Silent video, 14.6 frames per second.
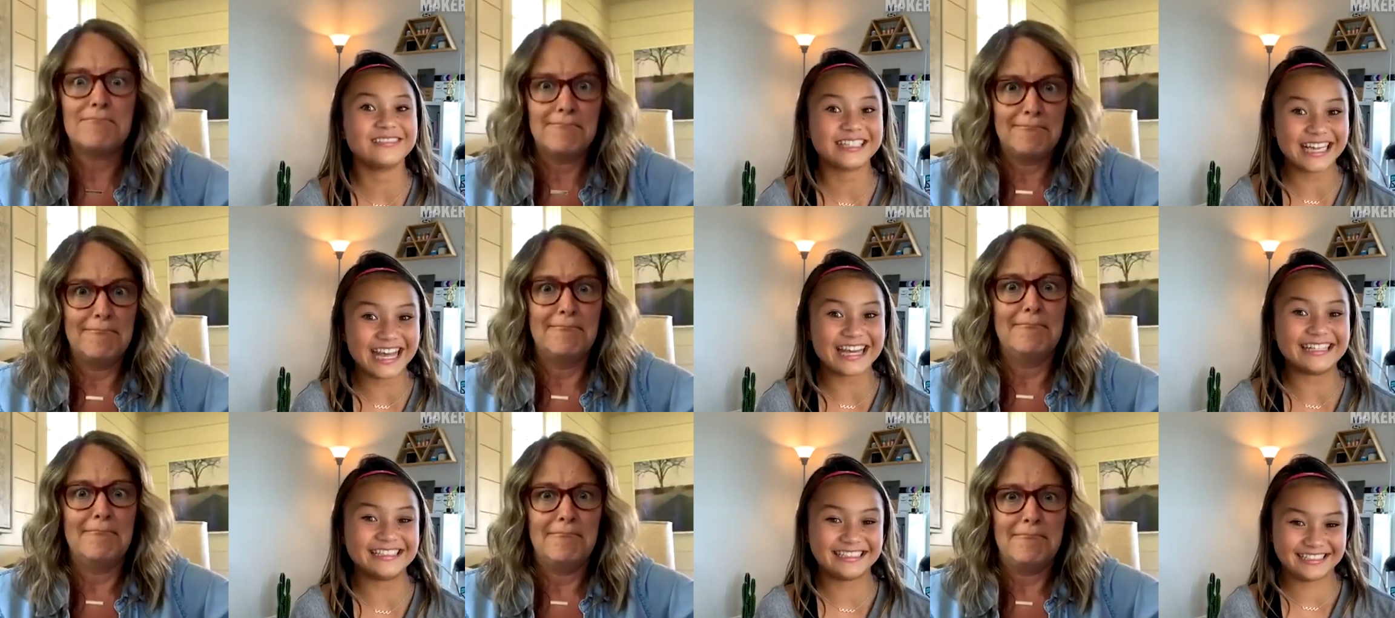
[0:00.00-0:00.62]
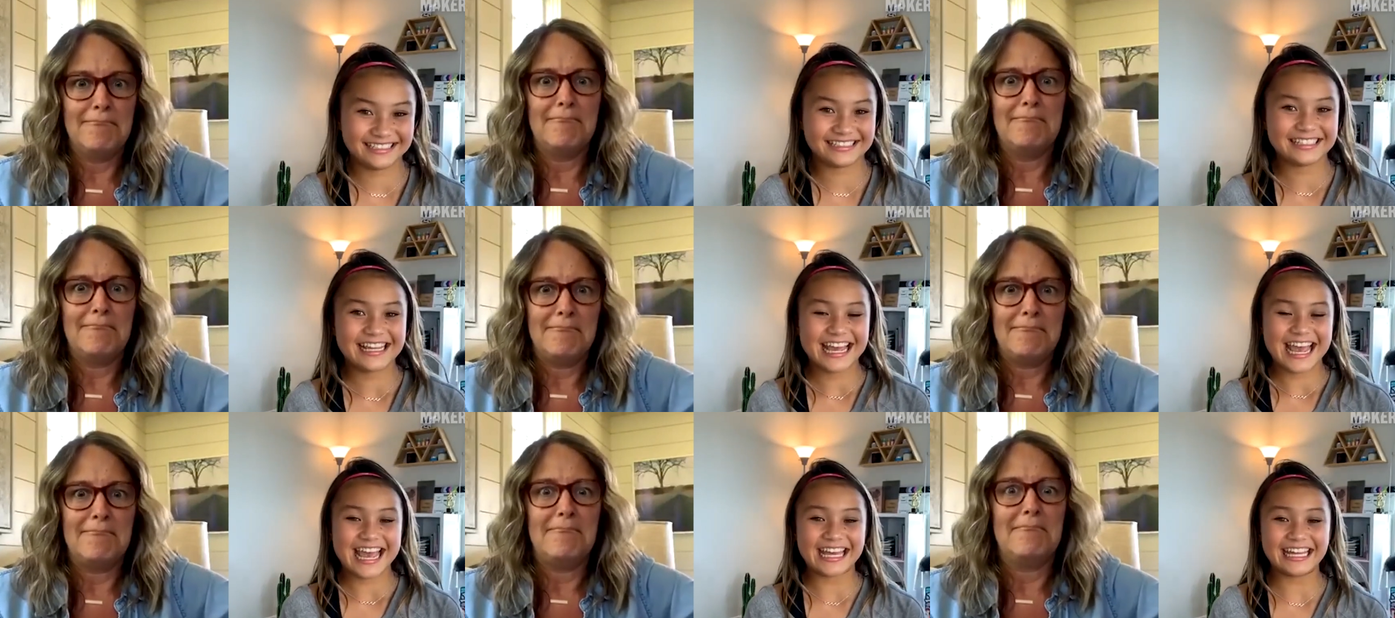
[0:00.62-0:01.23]

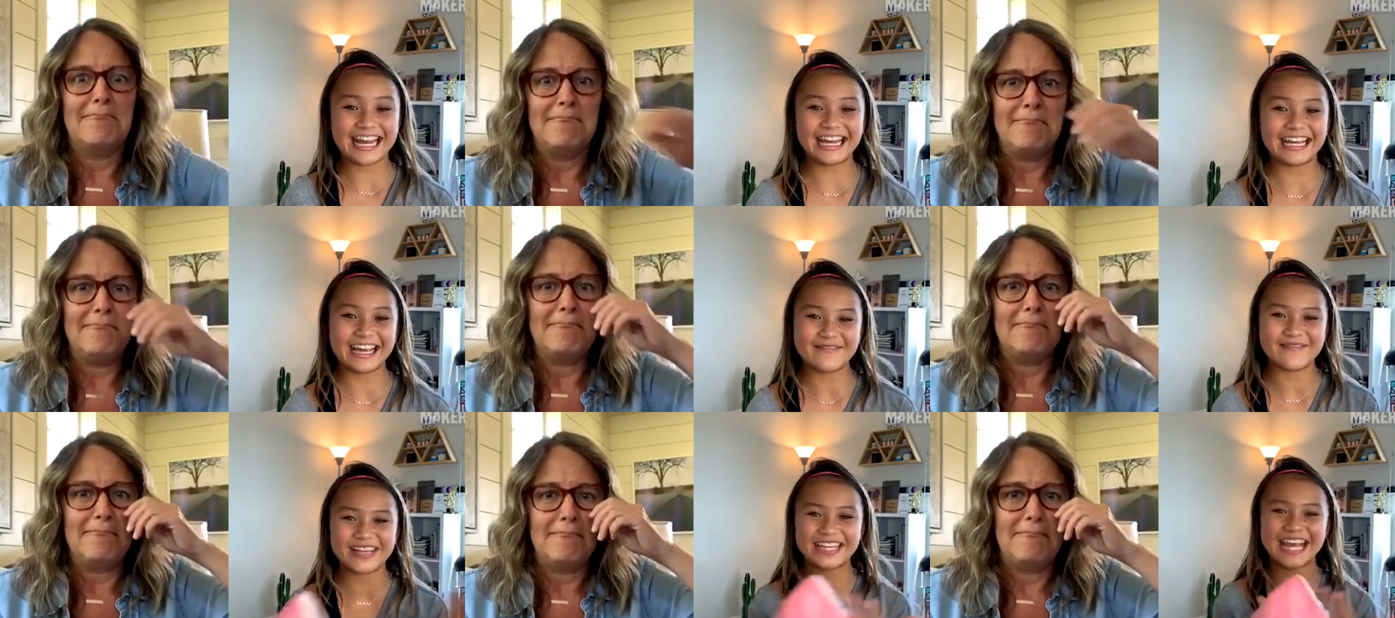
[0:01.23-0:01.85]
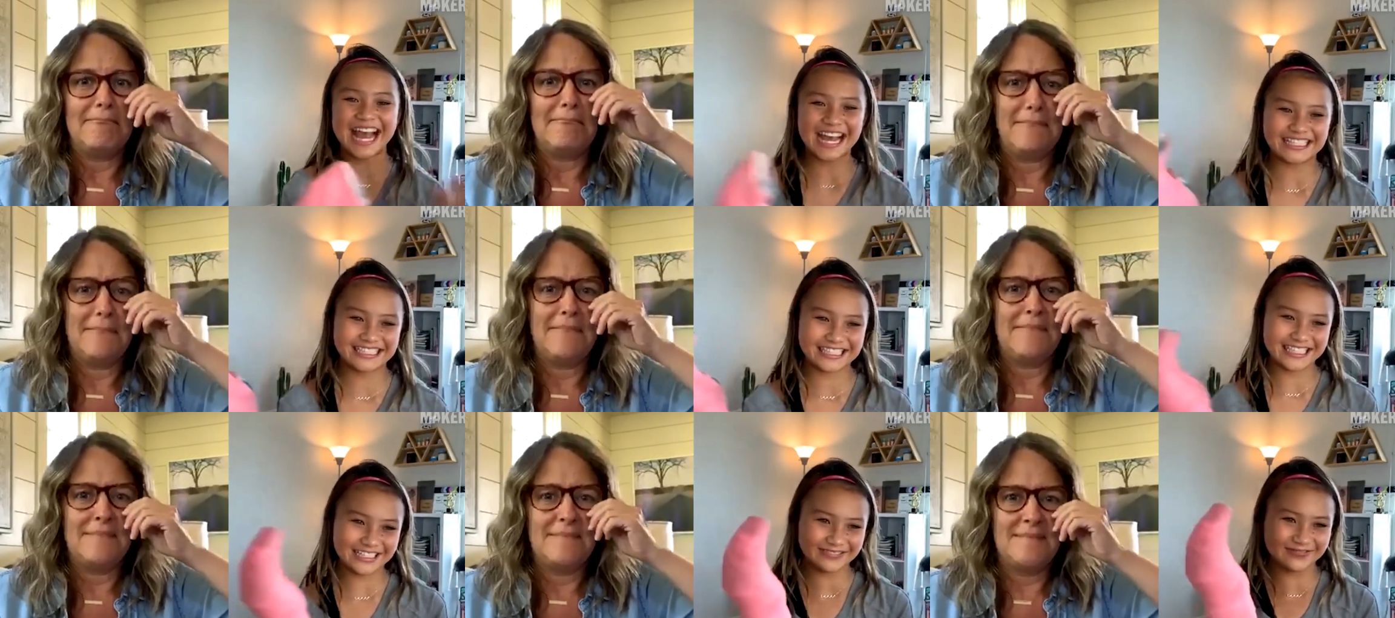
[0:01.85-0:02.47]
Speaker 1: Yes, and I get my
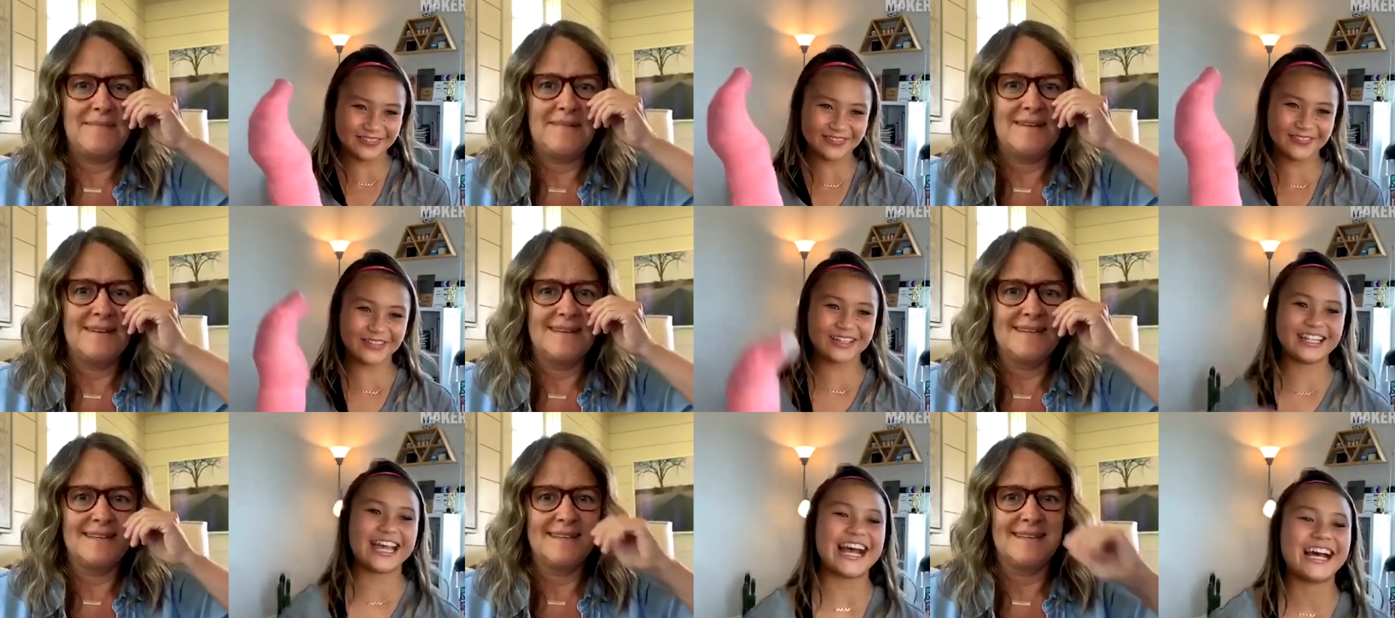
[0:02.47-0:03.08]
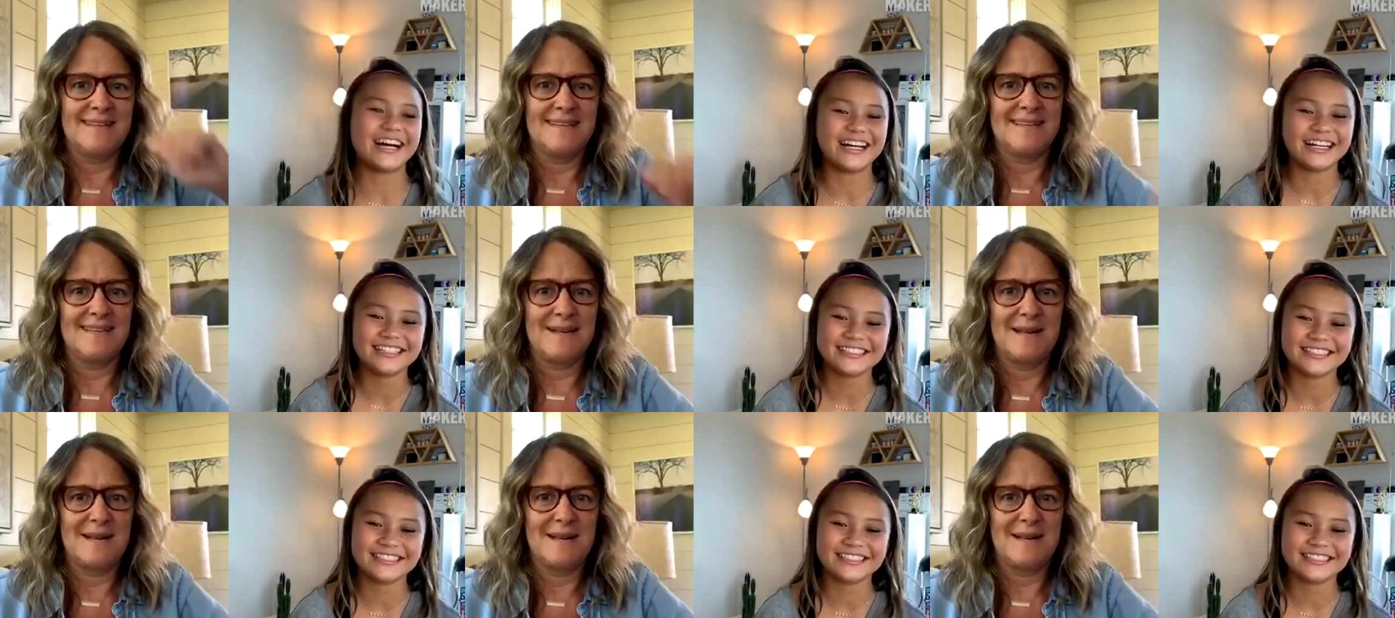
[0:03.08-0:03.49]
cast off before that,